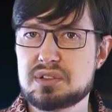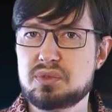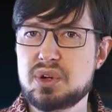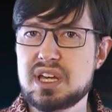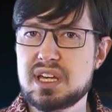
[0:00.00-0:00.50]

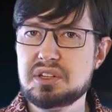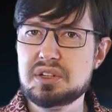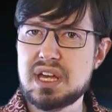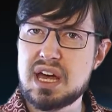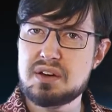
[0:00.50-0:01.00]
We cannot
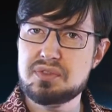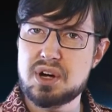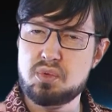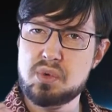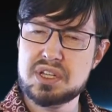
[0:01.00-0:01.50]
have
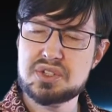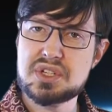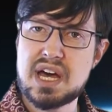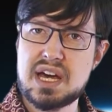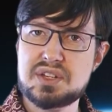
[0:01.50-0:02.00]
a one
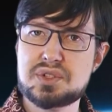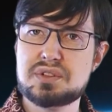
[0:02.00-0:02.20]
size